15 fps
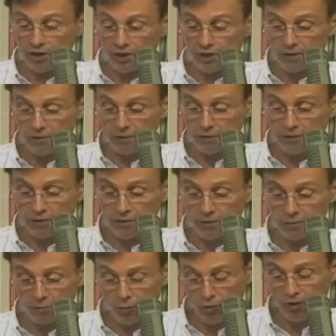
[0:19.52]

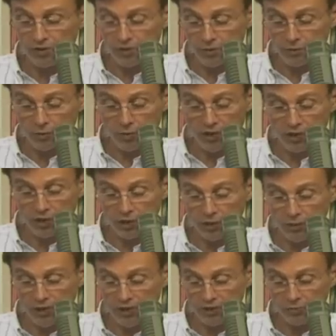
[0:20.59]
over
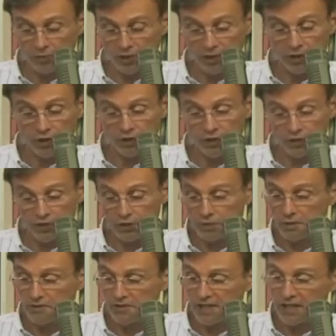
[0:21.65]
Russia-U.S. relations. This
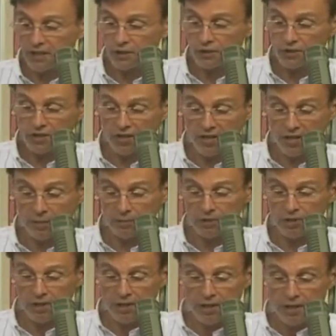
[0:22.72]
is from the Financial
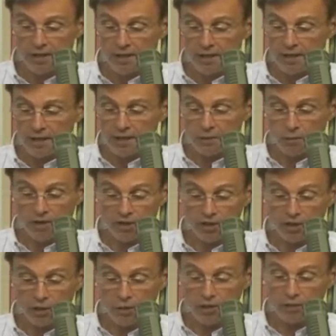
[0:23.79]
Times.
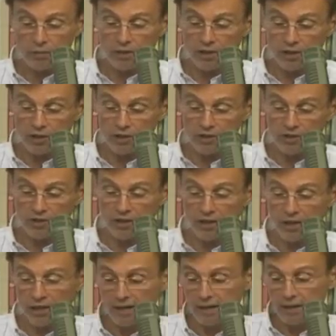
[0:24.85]
Russia-U.S. relations
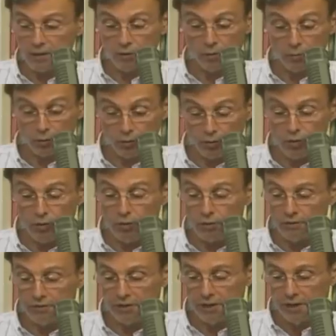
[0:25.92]
unlikely to
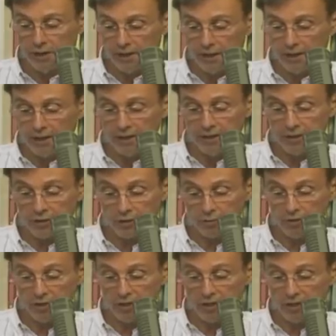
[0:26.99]
improve. This
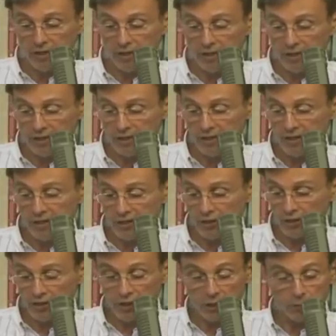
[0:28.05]
from the
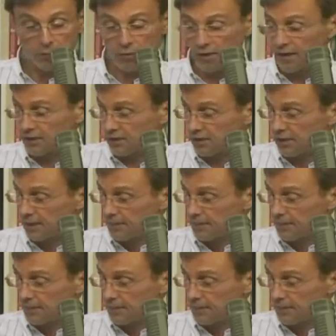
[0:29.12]
Associated Press.